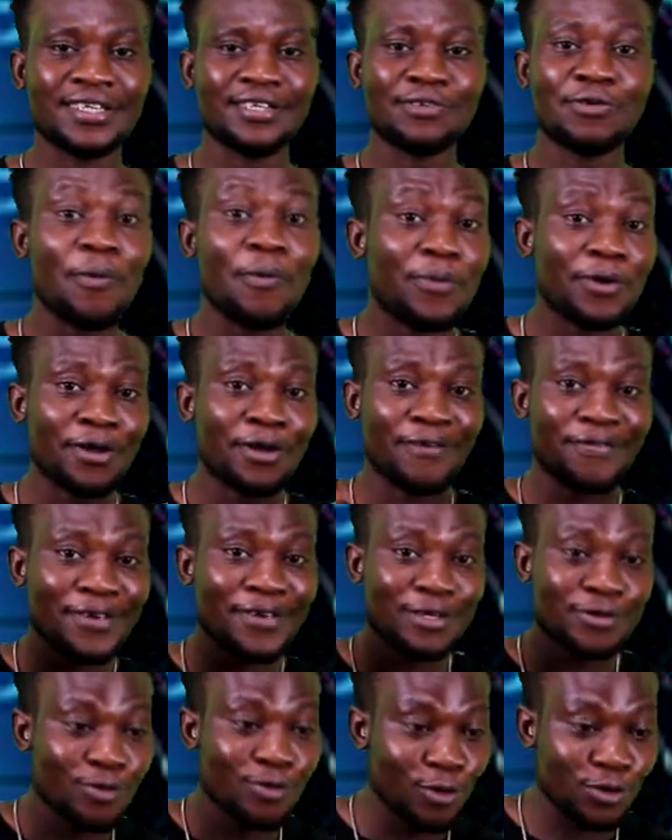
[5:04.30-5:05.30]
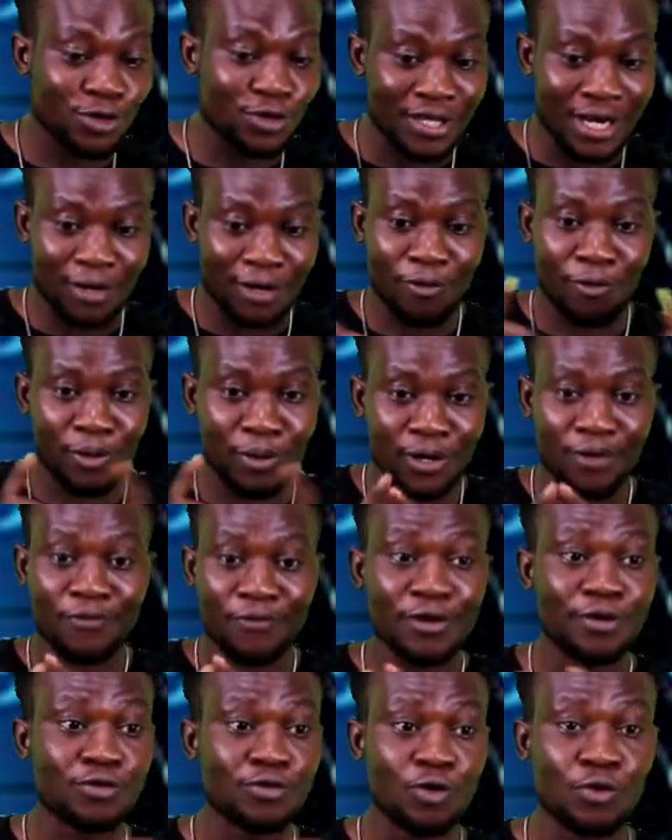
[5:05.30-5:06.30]
Nobody fit touch him. Nobody
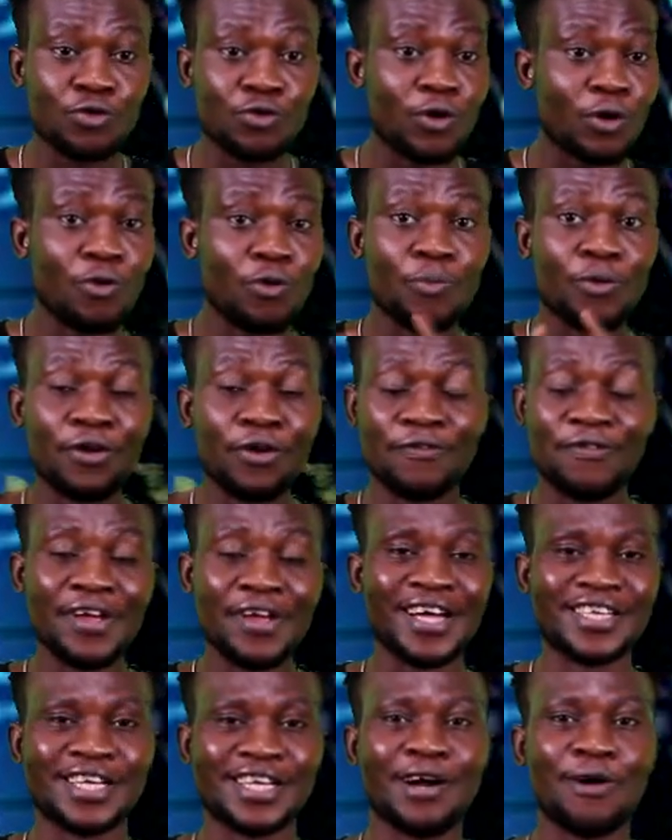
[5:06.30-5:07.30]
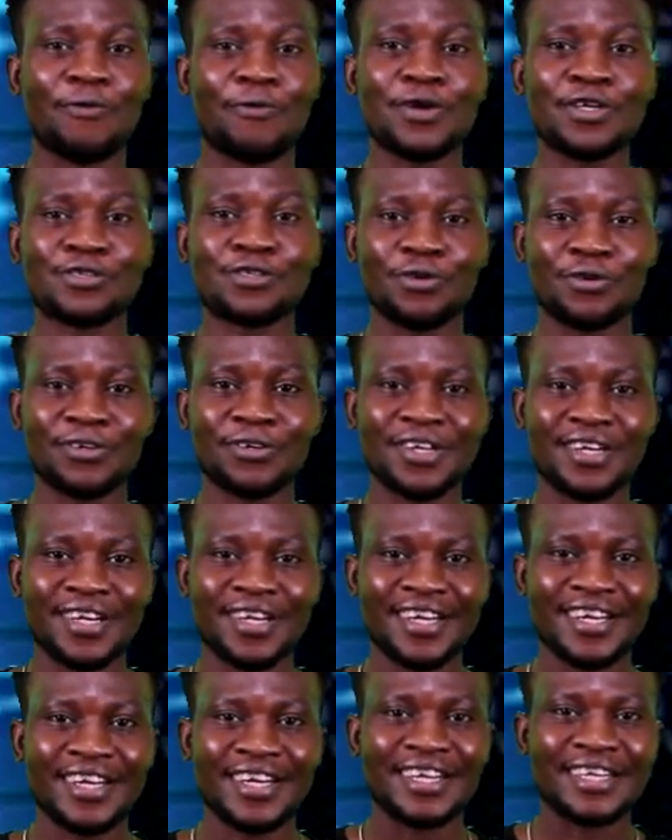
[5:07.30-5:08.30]
fit talk to him. Nobody fit ask him a question.
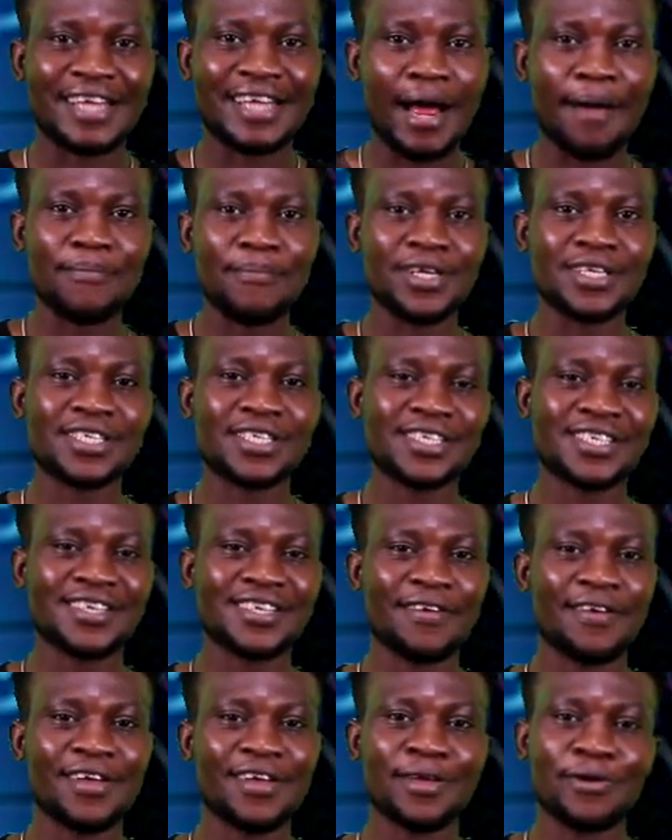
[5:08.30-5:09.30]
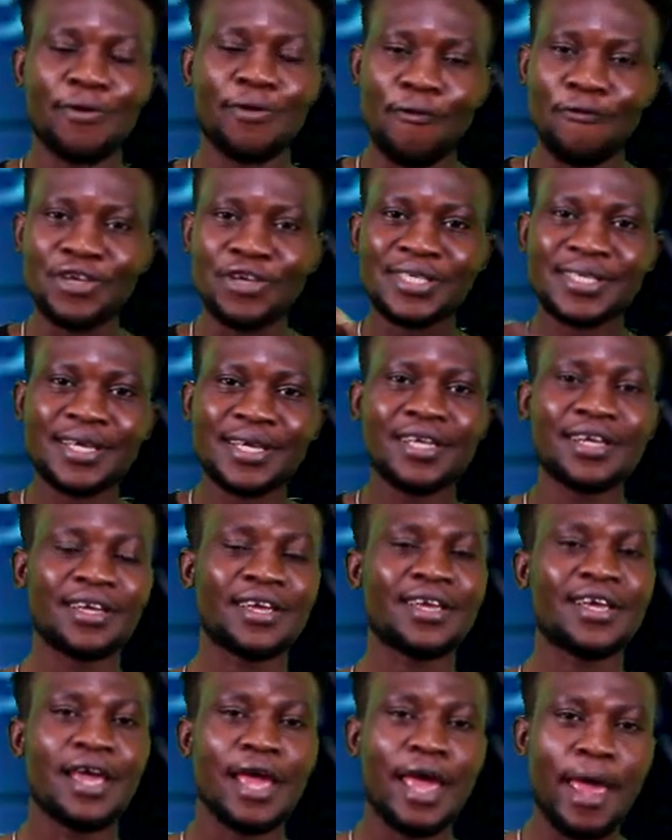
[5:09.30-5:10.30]
That means he go fit see
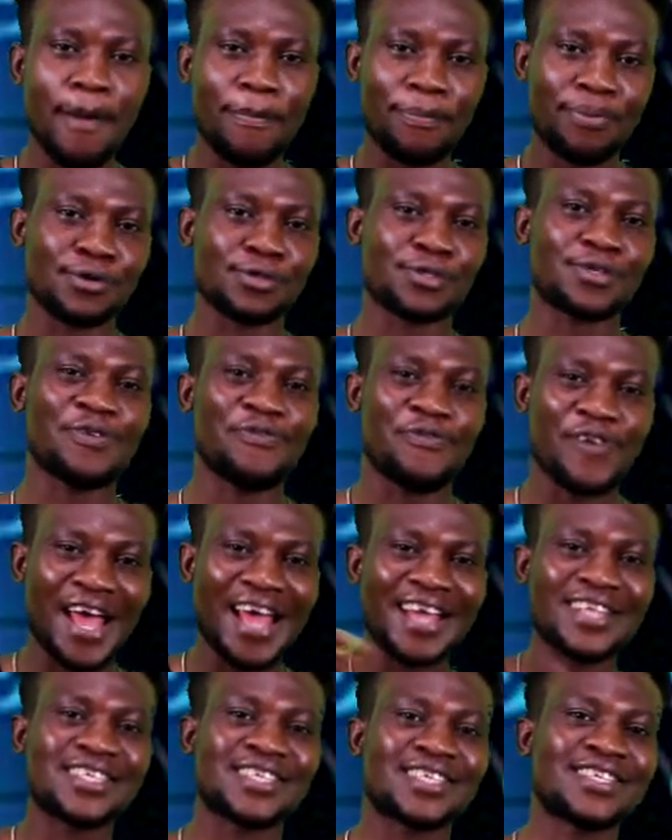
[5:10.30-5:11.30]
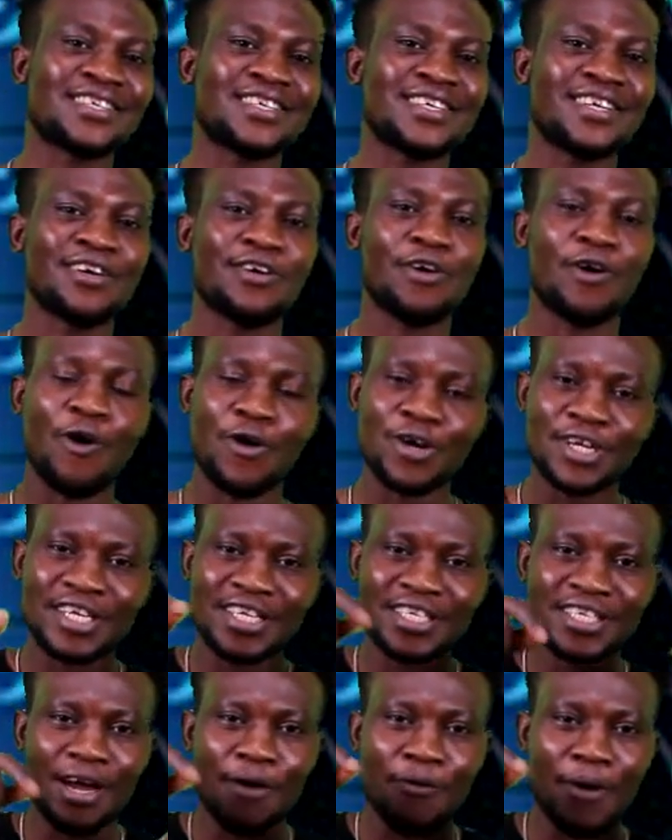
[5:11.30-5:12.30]
help us fight all
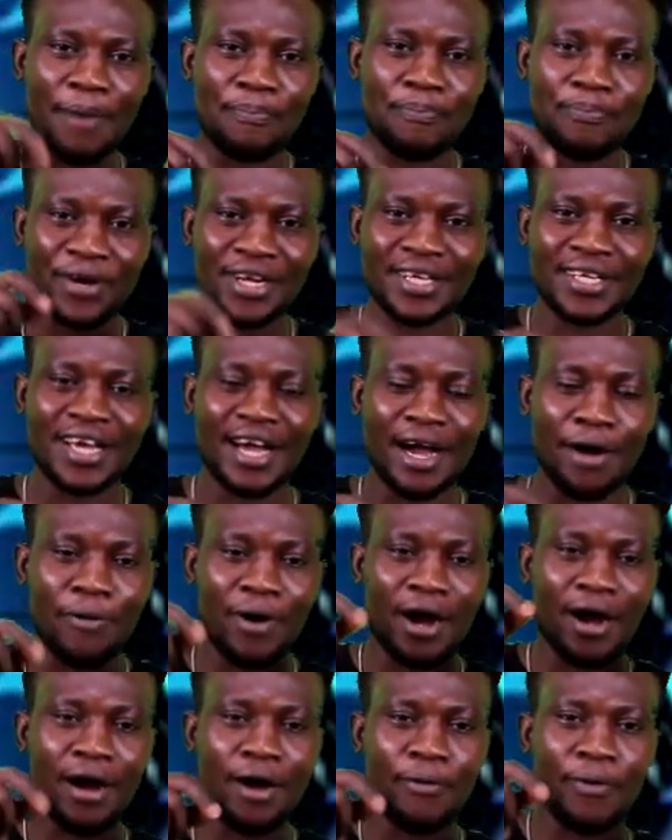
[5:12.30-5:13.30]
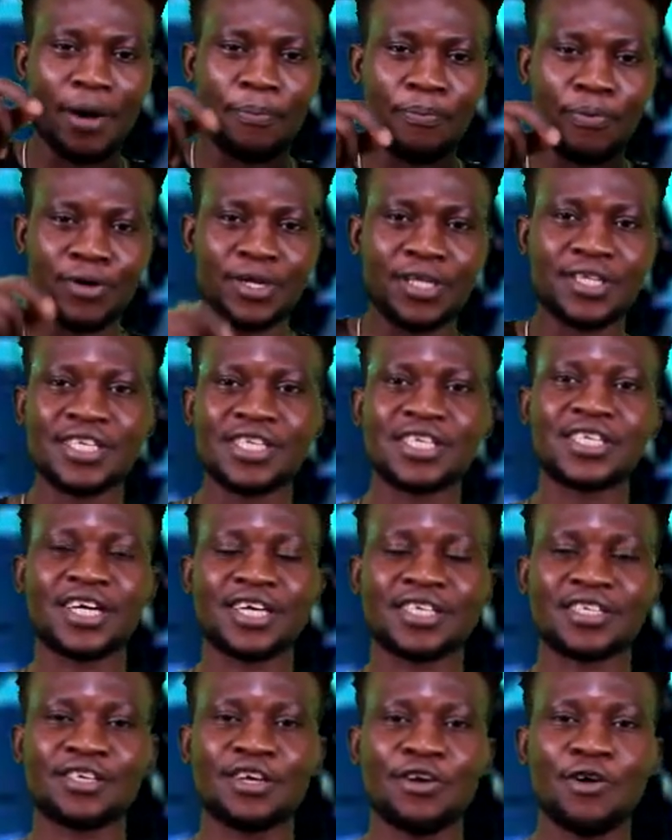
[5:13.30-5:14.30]
these our
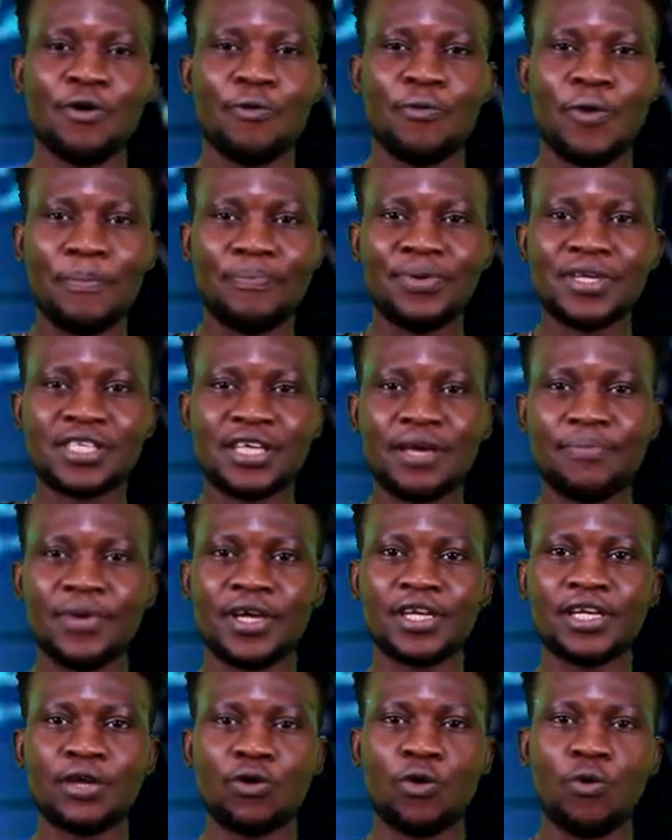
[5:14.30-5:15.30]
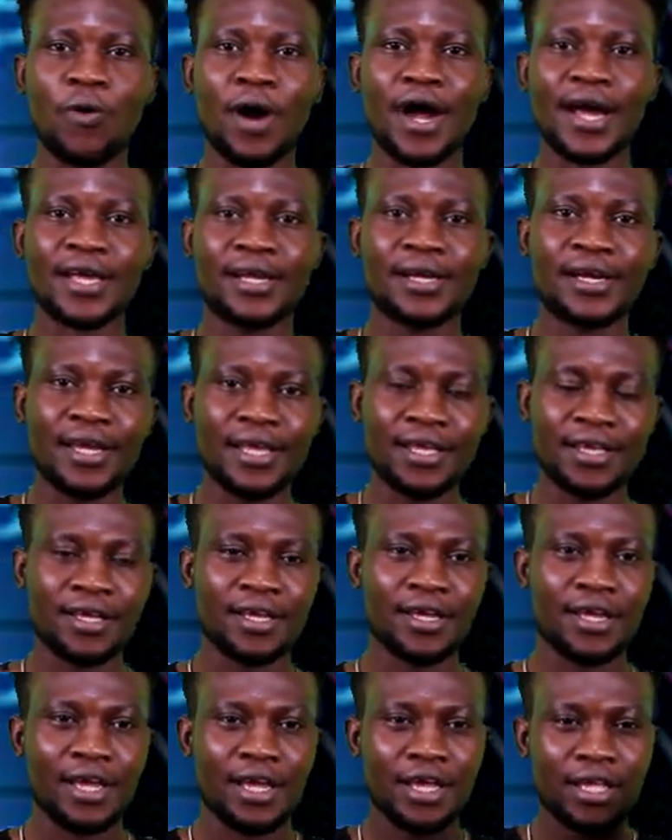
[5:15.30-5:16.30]
politicians when busy men. They no want to
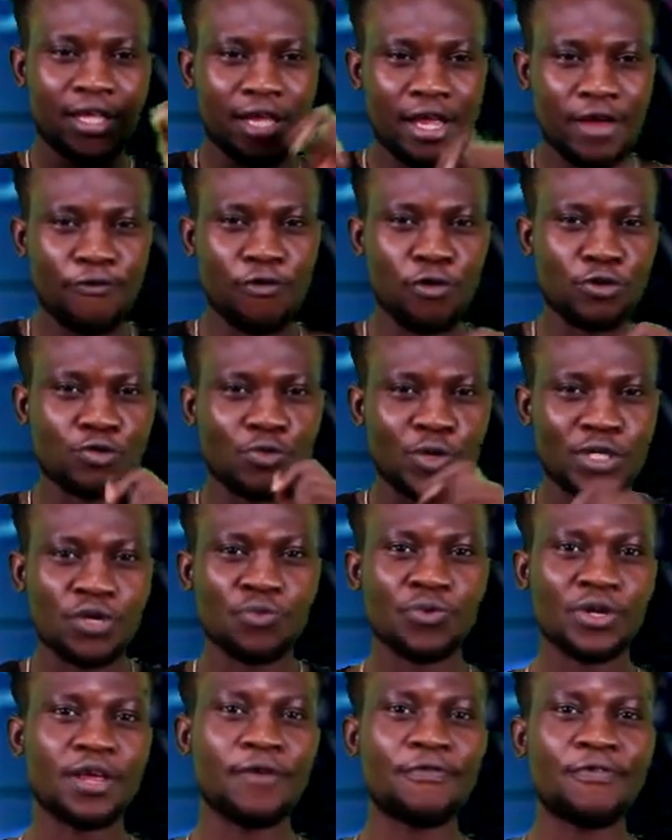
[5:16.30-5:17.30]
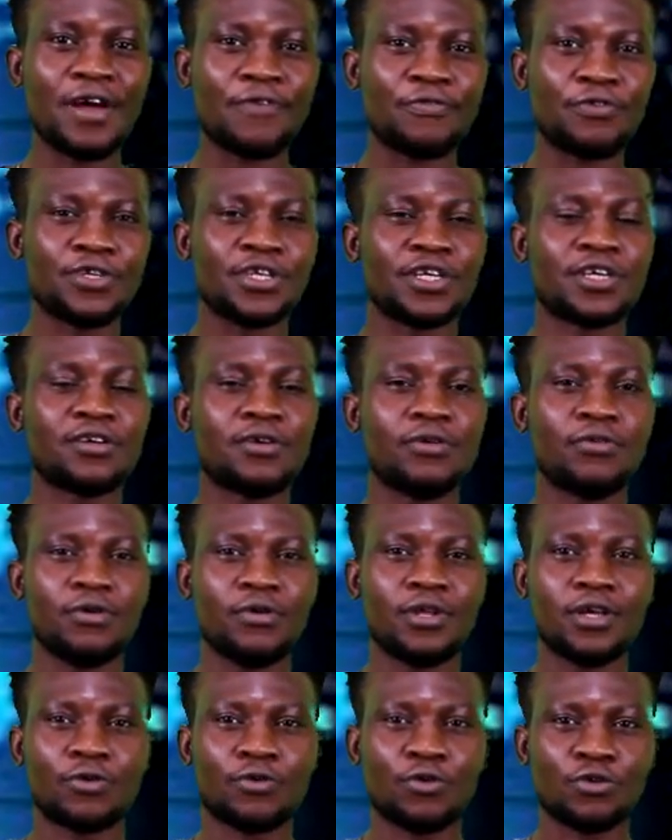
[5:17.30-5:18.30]
give us waiting with the fight for the with
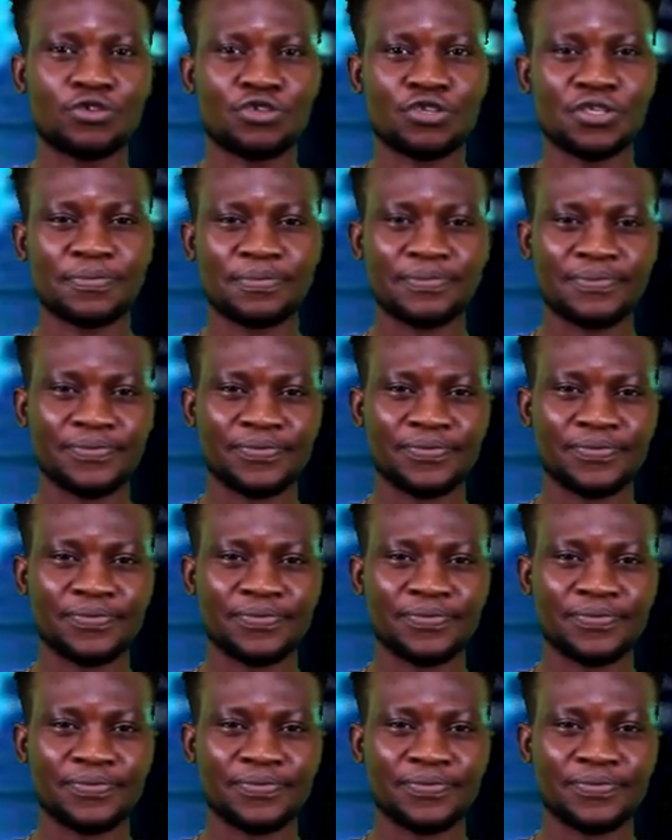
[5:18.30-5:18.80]
the country.